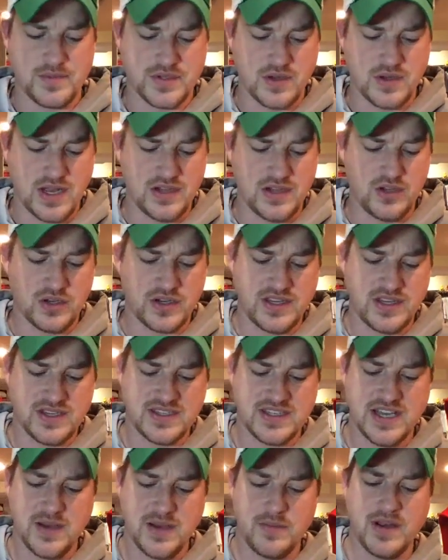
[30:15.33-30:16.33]
So I looked
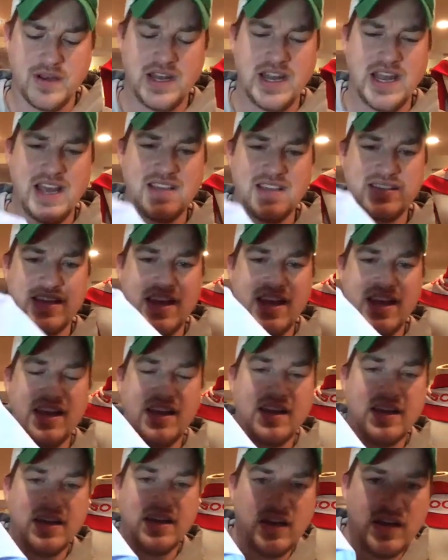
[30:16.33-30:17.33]
this up. It has a
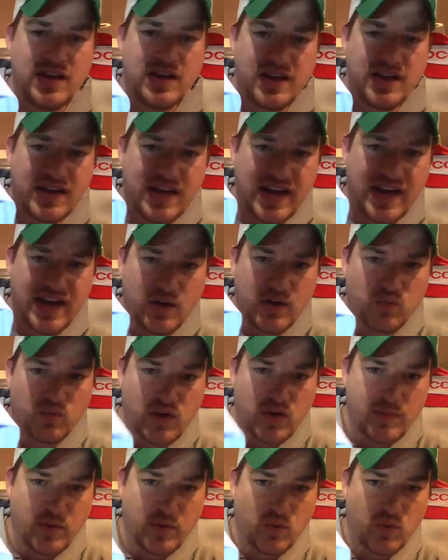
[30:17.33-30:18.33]
kind of
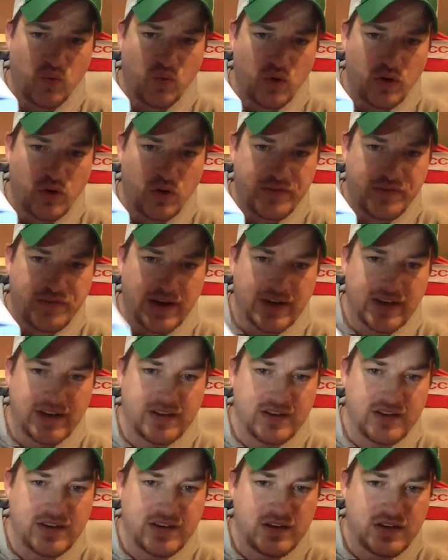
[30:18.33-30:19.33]
rubber wolf on it.
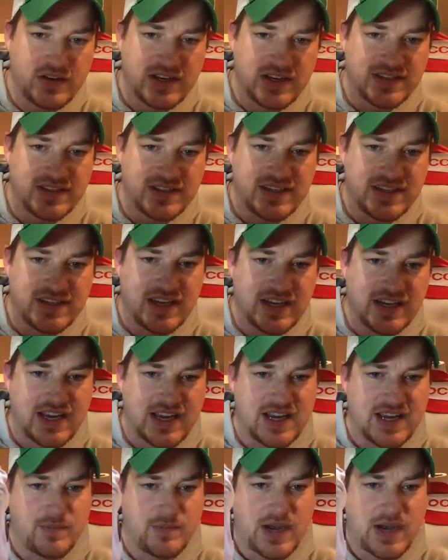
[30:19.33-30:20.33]
You can see it
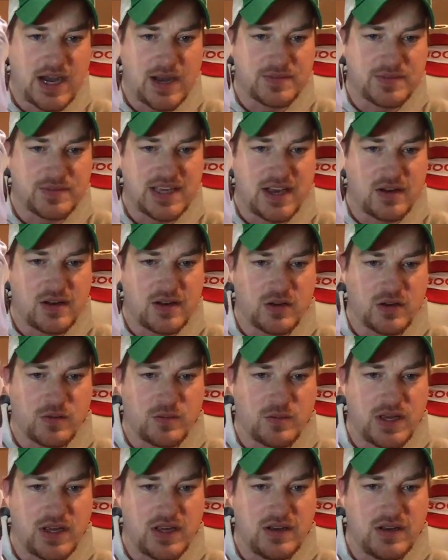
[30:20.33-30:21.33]
kind of pops out a little
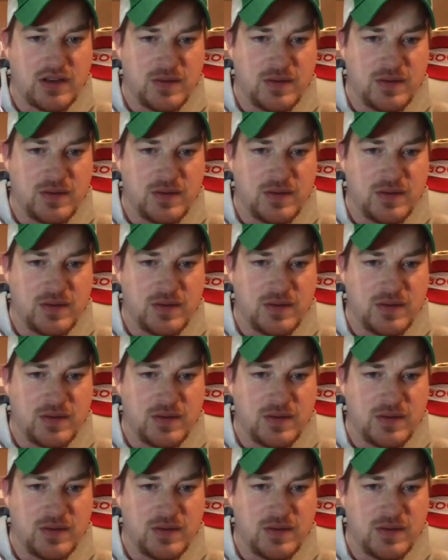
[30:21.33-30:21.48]
bit.